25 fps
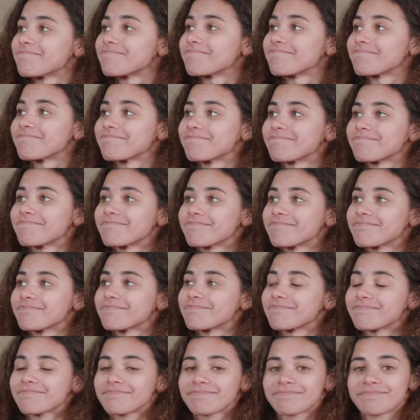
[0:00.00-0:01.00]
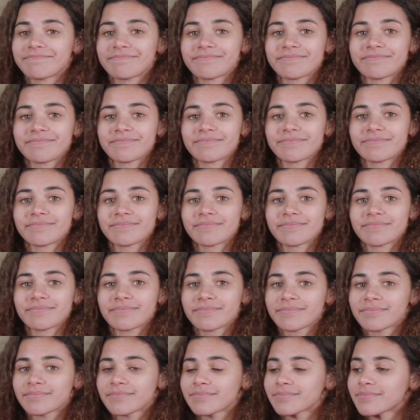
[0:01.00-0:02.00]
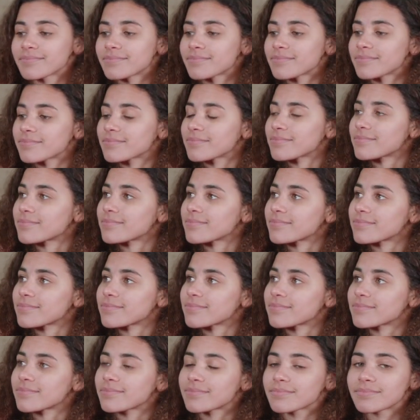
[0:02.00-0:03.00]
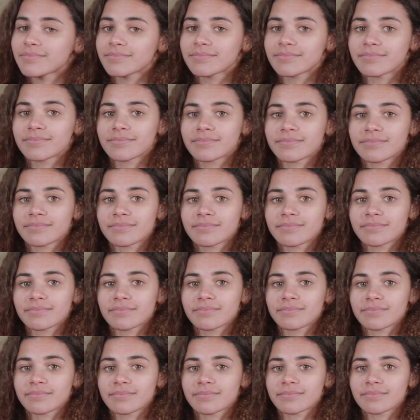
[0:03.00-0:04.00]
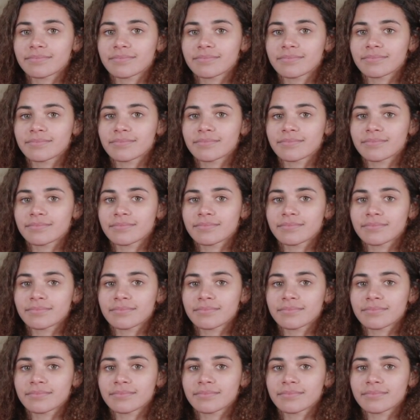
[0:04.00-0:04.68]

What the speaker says: This person isn't speaking.